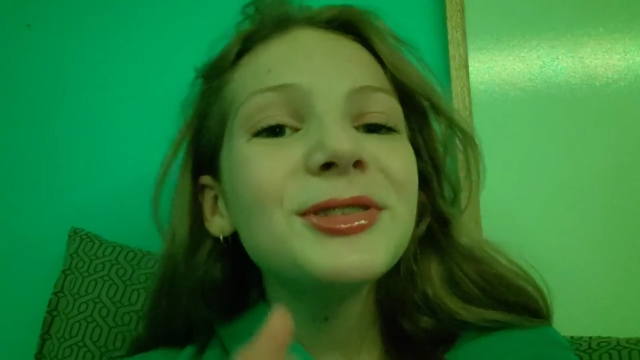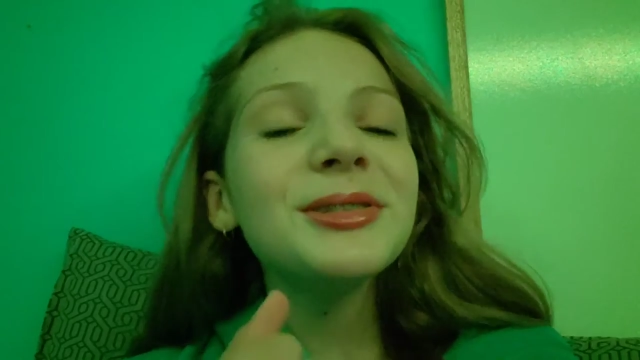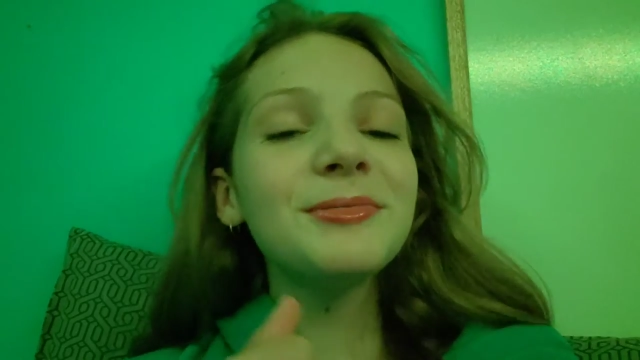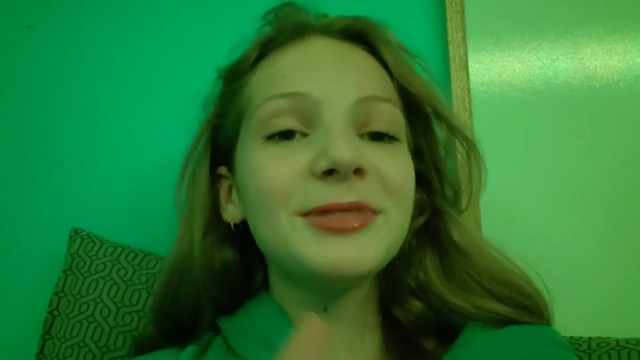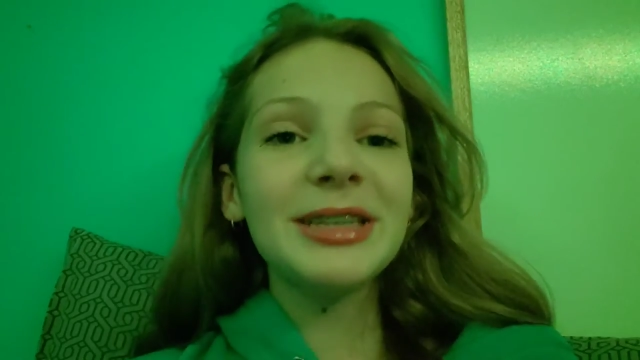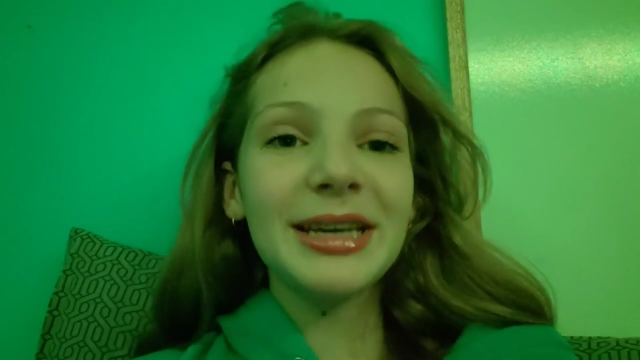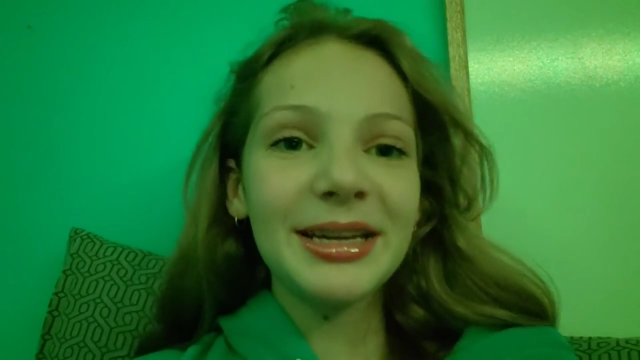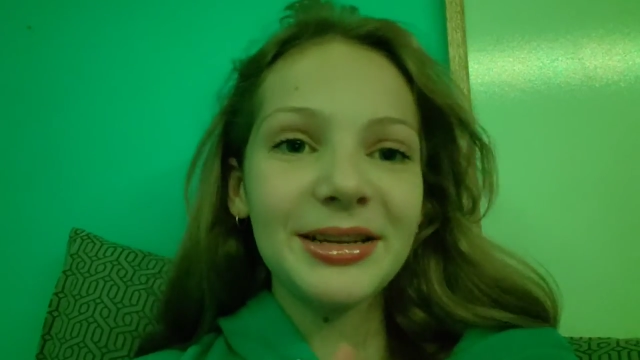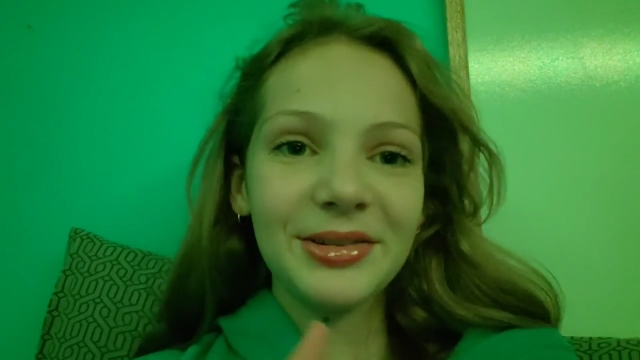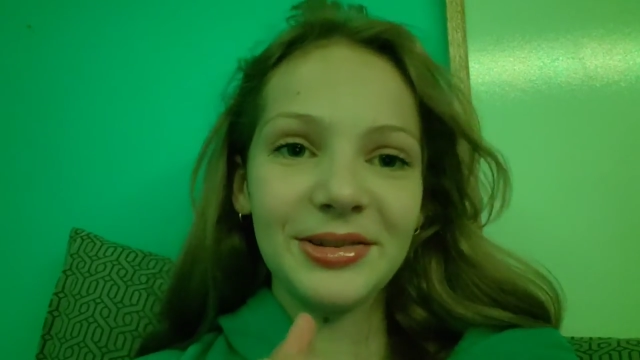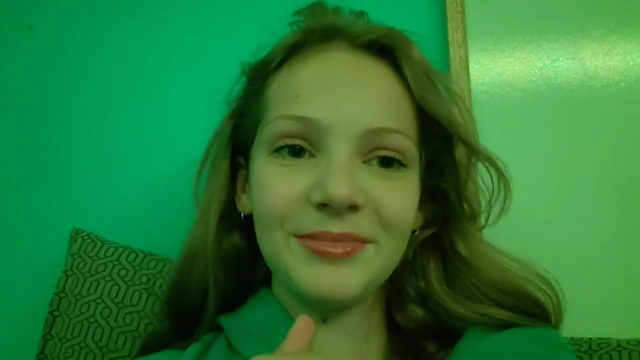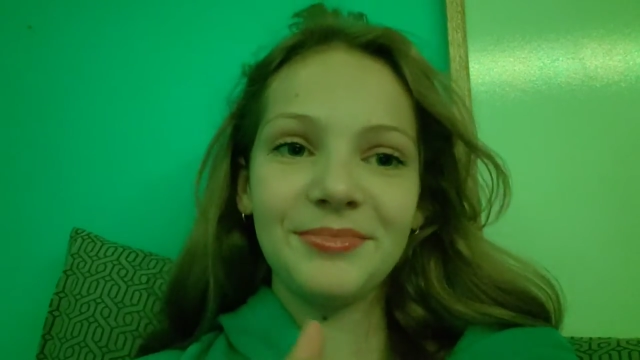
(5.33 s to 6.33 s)
YouTube
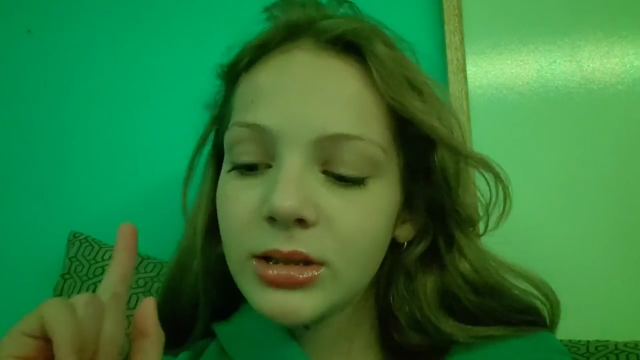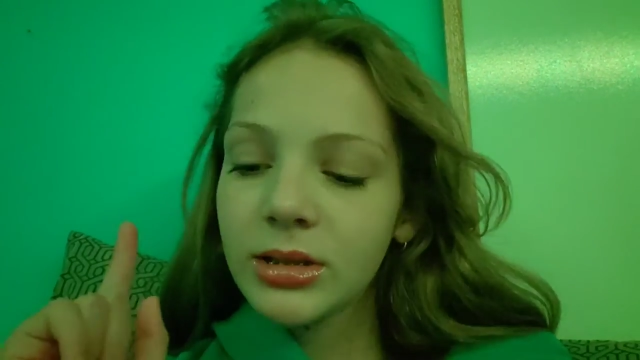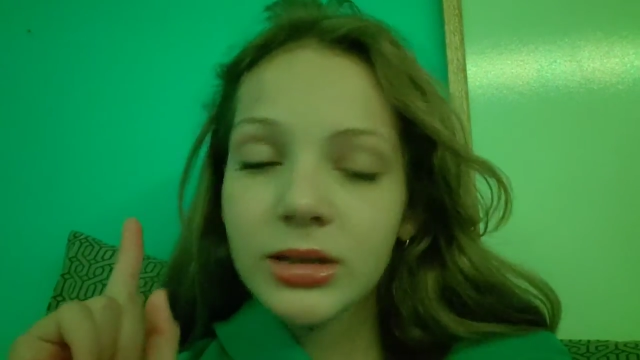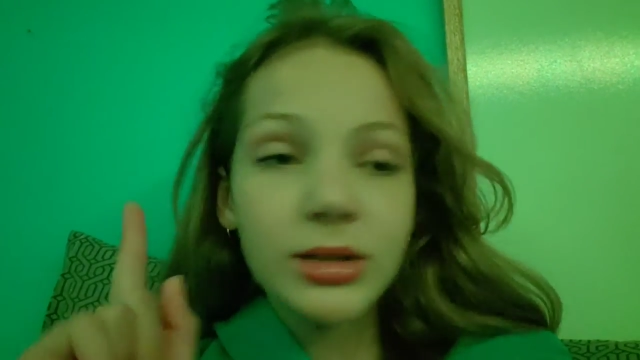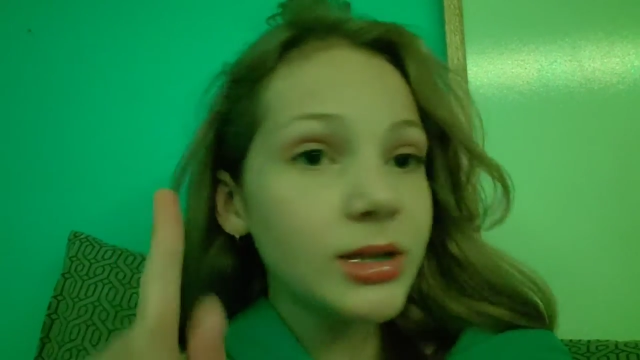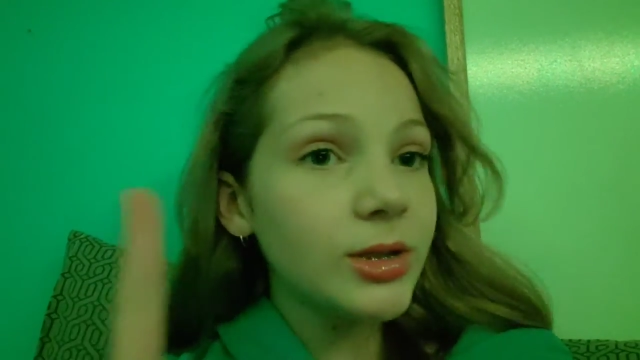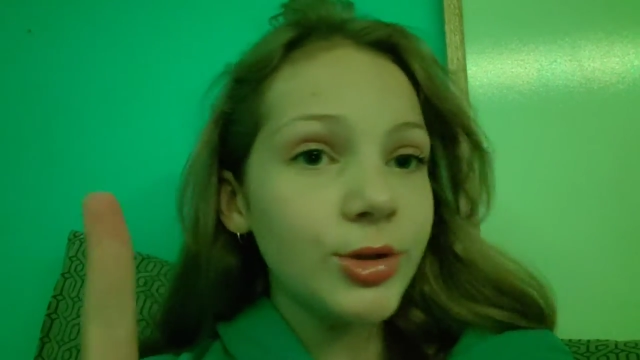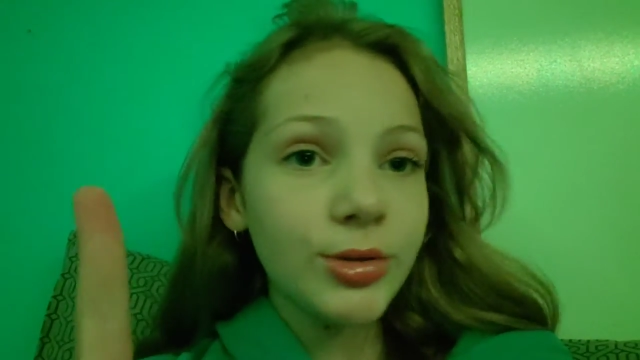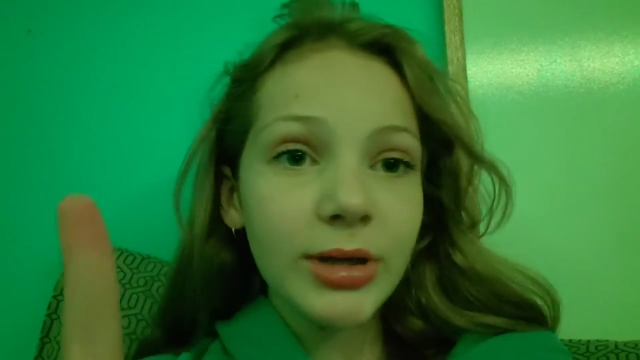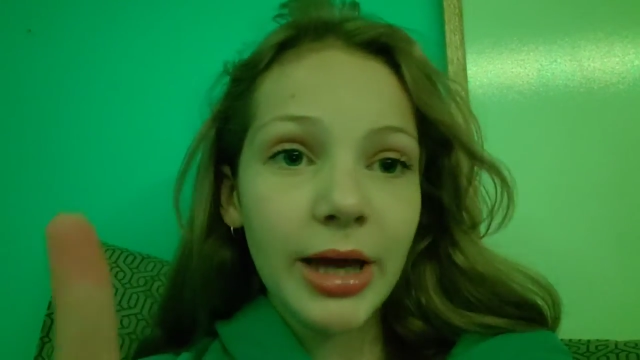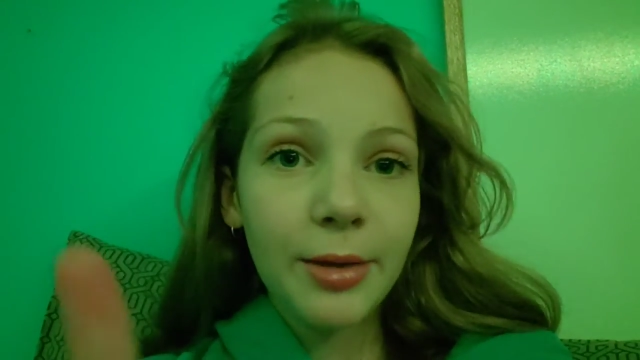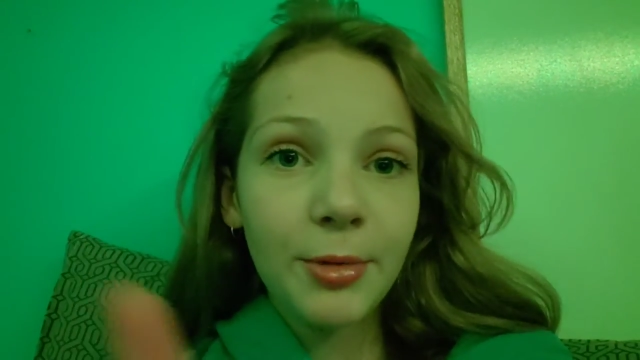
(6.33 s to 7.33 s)
channel.
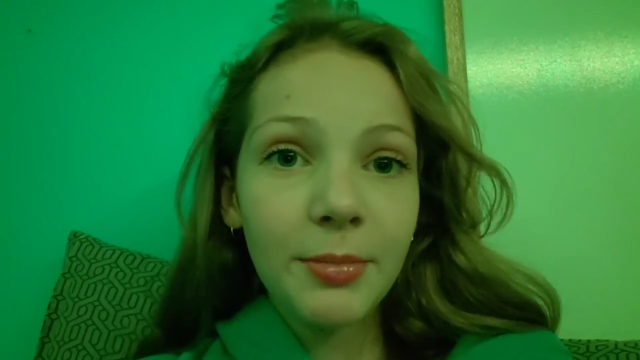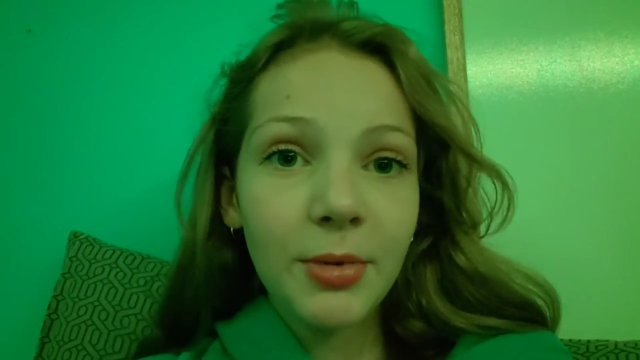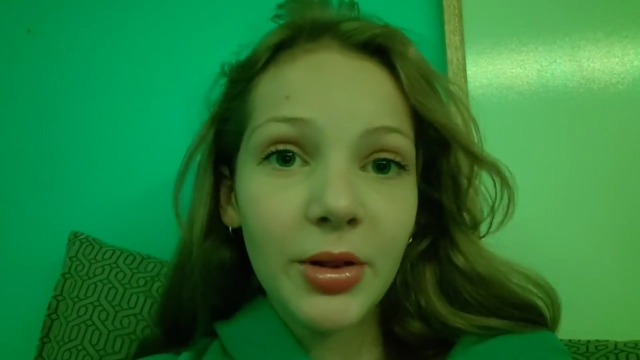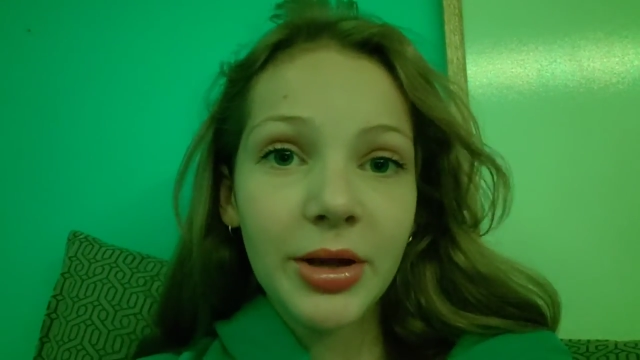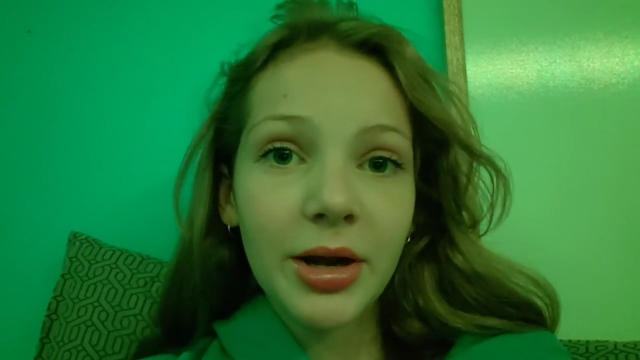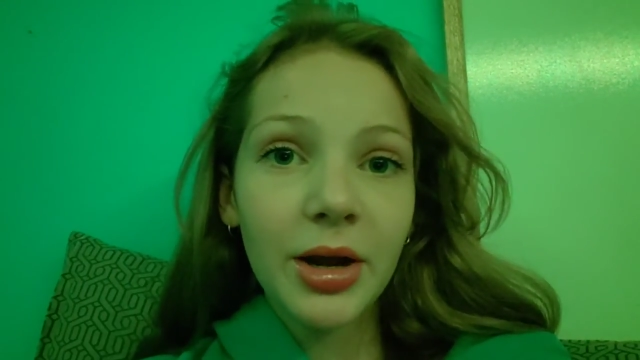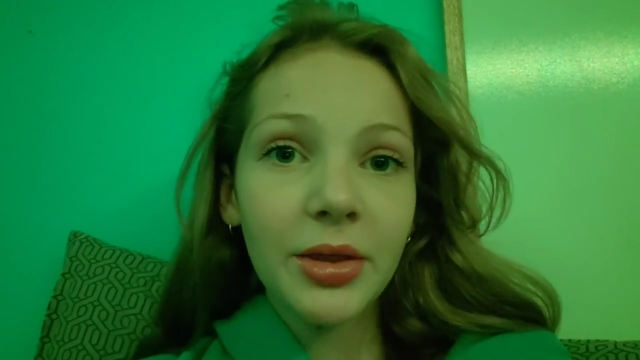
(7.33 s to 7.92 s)
Today we're pulling an